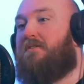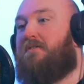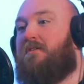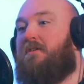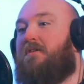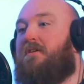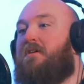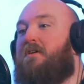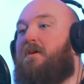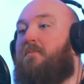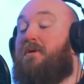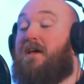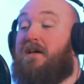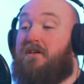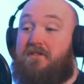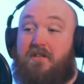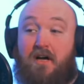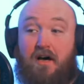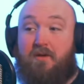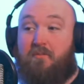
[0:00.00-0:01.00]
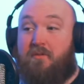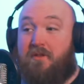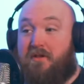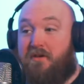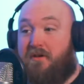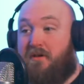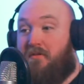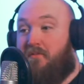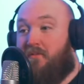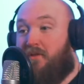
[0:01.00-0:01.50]
Um, but yeah, you started with
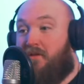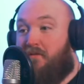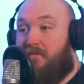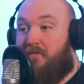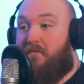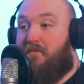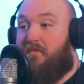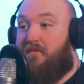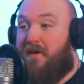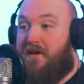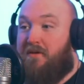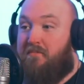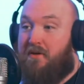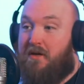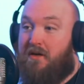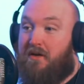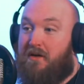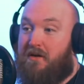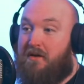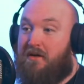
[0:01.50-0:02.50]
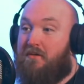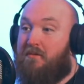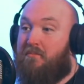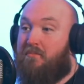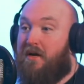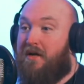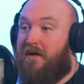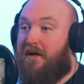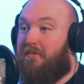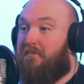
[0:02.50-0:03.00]
the with the vaping uh,
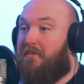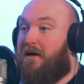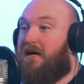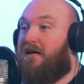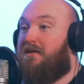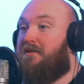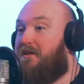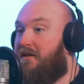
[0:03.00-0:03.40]
Breaking Bad,